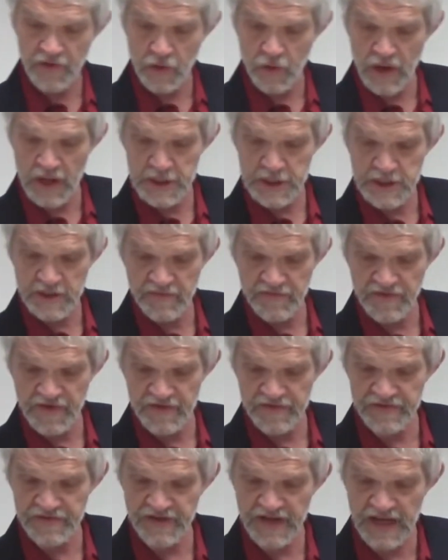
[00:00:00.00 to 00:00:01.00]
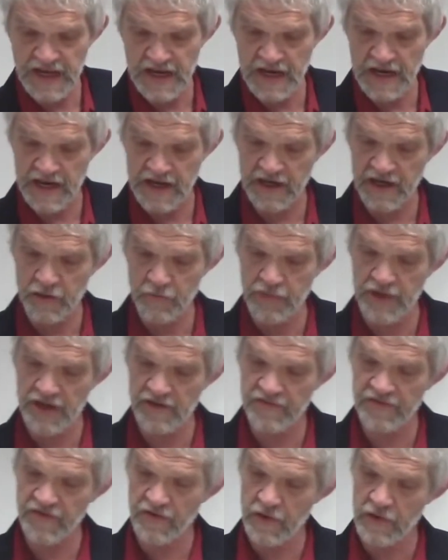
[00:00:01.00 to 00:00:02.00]
question 15, it can be
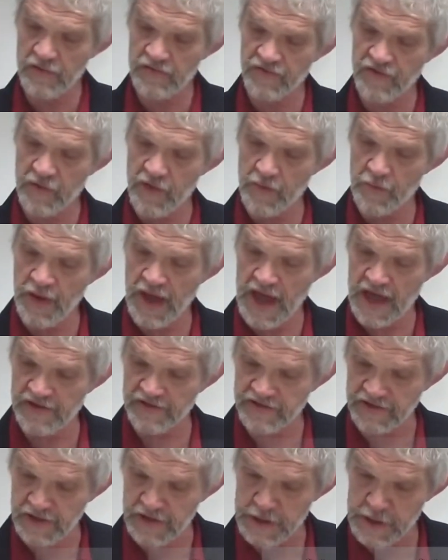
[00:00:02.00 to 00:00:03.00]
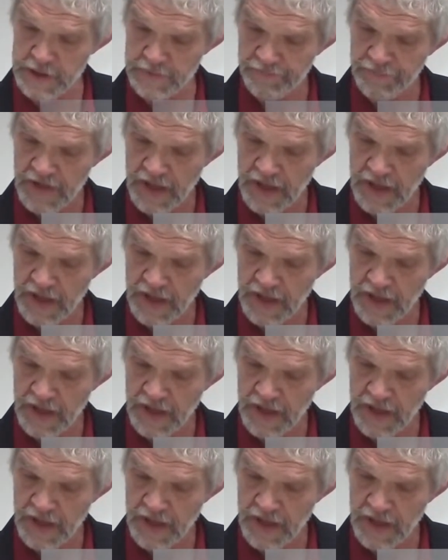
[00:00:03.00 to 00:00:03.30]
inferred from the passage